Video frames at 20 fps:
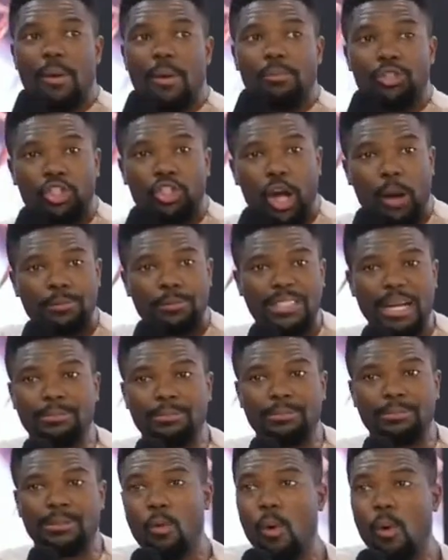down.
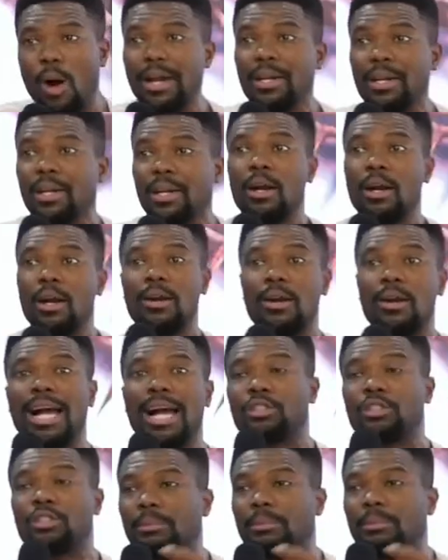If you read from
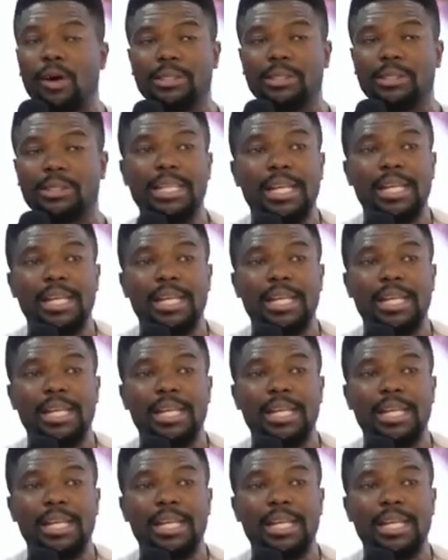Job chapter